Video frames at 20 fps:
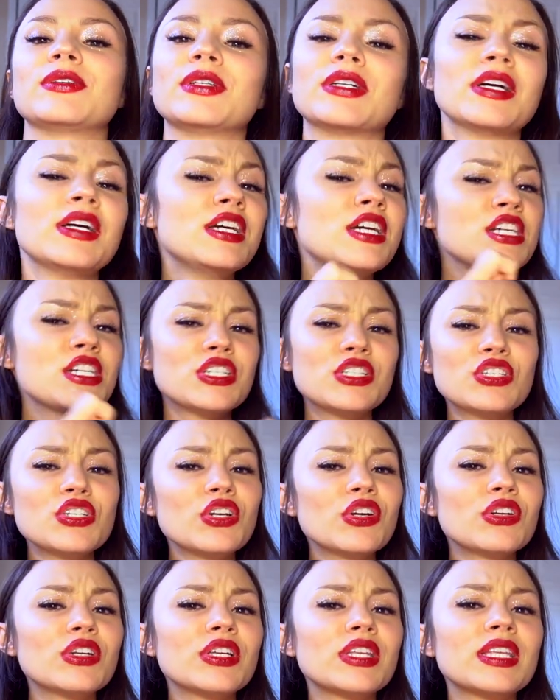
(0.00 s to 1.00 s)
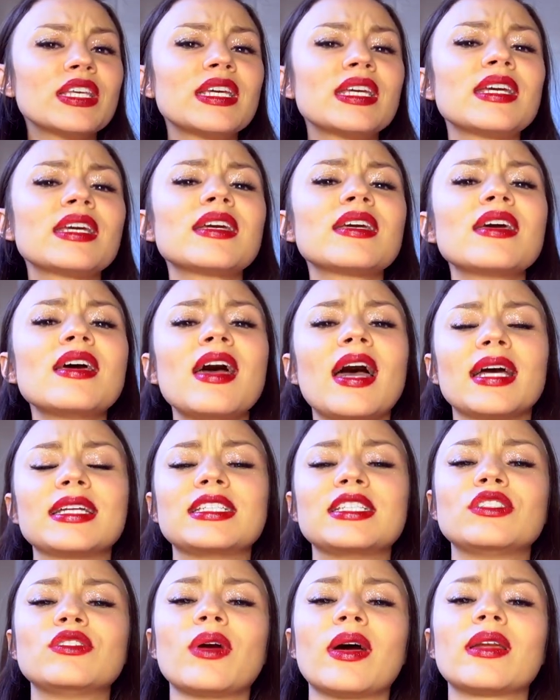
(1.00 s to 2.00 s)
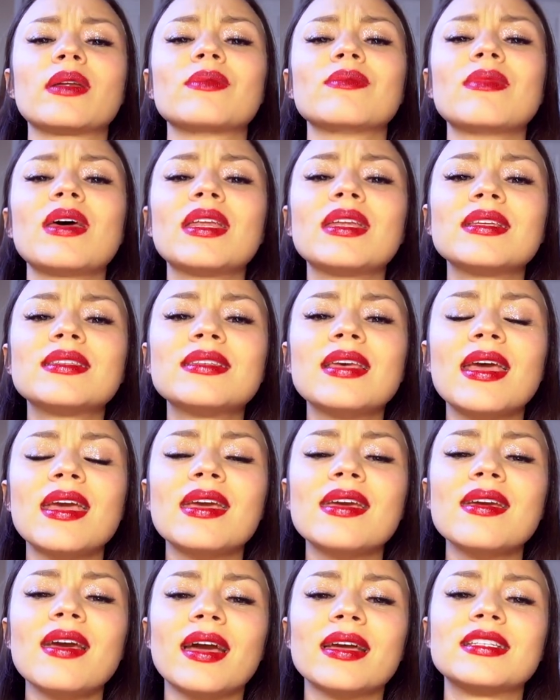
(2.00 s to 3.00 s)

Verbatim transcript: You're journaling, I teach you how to meditate,